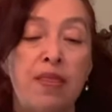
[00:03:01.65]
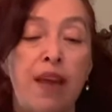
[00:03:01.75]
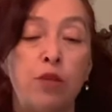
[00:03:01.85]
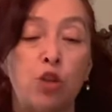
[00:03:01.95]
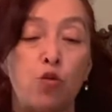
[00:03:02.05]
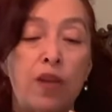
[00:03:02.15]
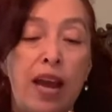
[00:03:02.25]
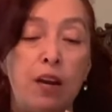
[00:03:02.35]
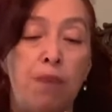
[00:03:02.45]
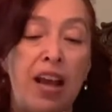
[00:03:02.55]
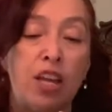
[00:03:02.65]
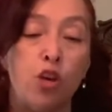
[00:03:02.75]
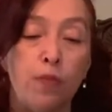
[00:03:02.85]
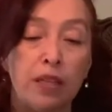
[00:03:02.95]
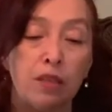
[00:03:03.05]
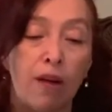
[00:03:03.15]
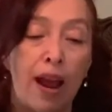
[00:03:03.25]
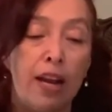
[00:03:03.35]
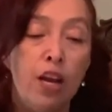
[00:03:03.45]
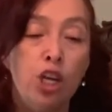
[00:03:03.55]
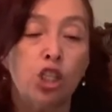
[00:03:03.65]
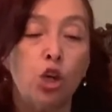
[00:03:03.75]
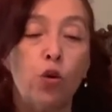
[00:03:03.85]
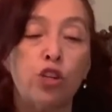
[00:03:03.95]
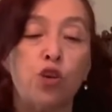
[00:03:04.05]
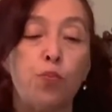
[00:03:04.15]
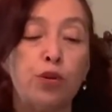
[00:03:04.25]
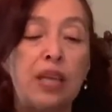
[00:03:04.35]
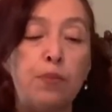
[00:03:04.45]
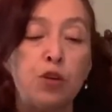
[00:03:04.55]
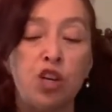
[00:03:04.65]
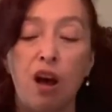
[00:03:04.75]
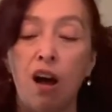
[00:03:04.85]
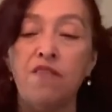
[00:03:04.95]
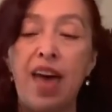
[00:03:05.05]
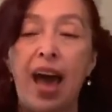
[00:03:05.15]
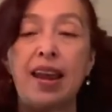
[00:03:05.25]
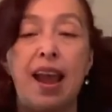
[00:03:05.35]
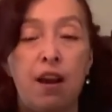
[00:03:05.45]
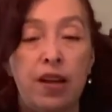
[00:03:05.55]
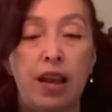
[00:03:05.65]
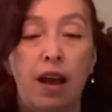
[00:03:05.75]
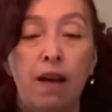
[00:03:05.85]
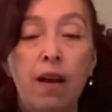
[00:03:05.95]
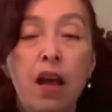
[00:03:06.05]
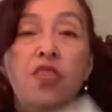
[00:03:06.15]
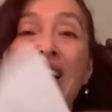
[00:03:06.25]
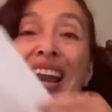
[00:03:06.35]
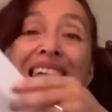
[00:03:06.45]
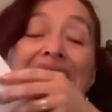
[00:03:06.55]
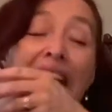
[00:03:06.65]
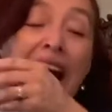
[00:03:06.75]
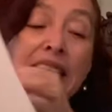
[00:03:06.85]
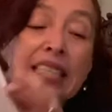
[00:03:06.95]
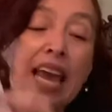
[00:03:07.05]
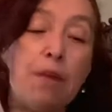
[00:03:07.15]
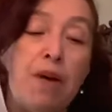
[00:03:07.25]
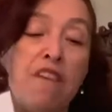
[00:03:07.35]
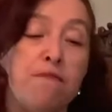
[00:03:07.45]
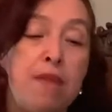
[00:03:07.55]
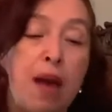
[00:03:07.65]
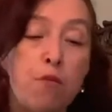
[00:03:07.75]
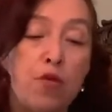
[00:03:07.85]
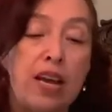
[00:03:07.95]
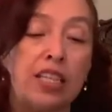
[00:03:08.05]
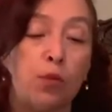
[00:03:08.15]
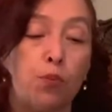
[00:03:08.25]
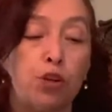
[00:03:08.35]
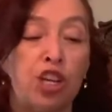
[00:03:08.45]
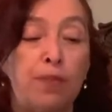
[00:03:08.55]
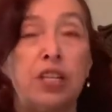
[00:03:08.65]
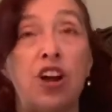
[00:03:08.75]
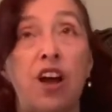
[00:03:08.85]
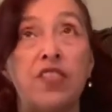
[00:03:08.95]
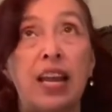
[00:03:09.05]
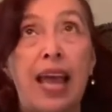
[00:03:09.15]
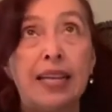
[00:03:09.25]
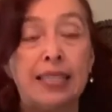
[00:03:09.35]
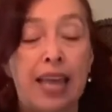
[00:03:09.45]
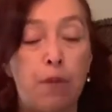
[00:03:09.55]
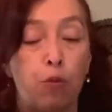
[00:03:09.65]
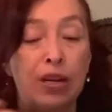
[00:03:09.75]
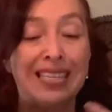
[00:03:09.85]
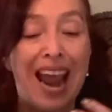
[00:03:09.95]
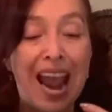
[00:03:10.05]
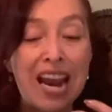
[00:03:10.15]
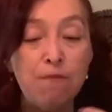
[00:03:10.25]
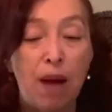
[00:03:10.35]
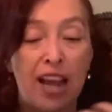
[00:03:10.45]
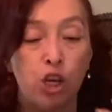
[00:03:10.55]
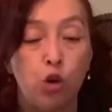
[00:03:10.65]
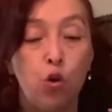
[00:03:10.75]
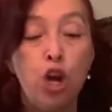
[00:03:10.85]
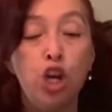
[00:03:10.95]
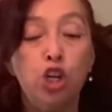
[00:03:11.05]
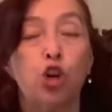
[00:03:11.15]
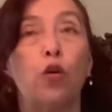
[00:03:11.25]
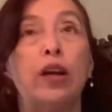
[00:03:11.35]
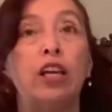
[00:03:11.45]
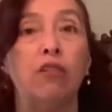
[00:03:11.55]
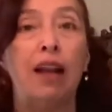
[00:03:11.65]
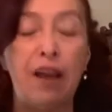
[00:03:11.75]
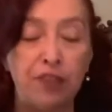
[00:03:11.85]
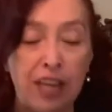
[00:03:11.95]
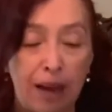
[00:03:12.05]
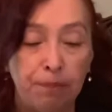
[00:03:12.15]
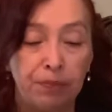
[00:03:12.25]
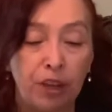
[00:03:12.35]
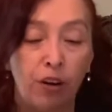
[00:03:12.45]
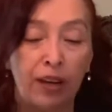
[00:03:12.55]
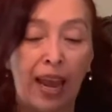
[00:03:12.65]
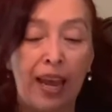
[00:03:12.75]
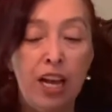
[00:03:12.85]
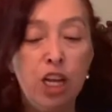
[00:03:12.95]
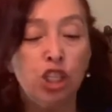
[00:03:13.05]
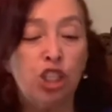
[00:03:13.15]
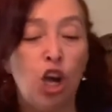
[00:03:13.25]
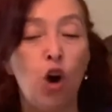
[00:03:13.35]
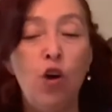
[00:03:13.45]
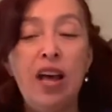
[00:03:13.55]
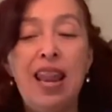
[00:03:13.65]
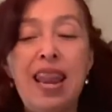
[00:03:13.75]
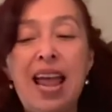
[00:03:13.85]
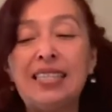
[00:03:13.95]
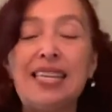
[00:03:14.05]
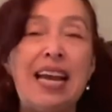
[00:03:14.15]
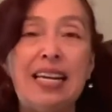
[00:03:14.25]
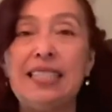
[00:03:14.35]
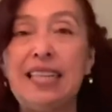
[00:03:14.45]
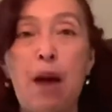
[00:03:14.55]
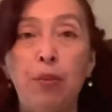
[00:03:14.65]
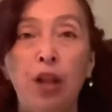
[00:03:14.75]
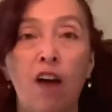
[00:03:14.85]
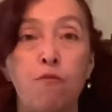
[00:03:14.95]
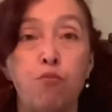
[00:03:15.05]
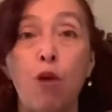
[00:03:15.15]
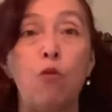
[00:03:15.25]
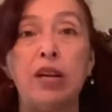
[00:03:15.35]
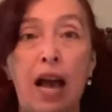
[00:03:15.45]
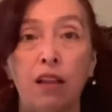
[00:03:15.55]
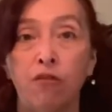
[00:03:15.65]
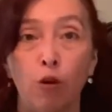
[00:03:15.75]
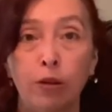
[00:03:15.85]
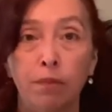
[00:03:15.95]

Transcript: that was created by humans, right? So it's your perception of that area. The landscape of memory is a perception of the landscape retained by you during your lifetime, okay? So let's take an example of Brentwood, California,